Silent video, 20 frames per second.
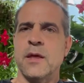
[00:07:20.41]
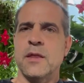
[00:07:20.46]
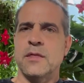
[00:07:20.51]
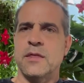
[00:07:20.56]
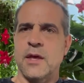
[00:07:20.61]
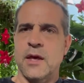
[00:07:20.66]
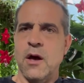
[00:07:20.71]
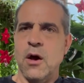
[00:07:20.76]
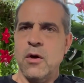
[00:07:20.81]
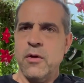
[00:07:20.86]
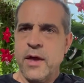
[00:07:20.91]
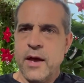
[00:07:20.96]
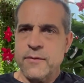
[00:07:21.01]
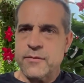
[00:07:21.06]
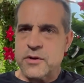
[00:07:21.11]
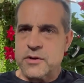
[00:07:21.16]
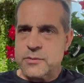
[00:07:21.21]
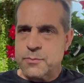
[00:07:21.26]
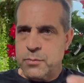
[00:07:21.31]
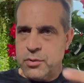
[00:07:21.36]
They all have
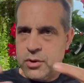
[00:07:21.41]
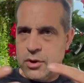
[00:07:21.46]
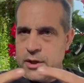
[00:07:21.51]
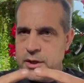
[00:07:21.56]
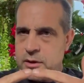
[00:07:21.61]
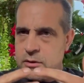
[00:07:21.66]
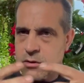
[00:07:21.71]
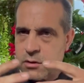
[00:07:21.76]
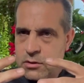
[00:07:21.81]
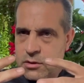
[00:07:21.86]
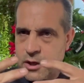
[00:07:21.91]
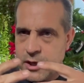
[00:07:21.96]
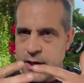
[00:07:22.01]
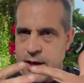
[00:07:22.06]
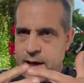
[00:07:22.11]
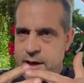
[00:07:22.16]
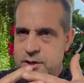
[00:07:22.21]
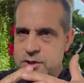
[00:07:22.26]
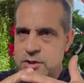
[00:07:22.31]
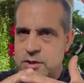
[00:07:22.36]
this political
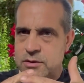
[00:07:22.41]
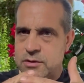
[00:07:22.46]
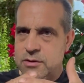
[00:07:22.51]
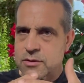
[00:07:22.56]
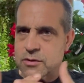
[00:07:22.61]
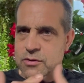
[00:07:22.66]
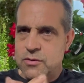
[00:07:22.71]
connection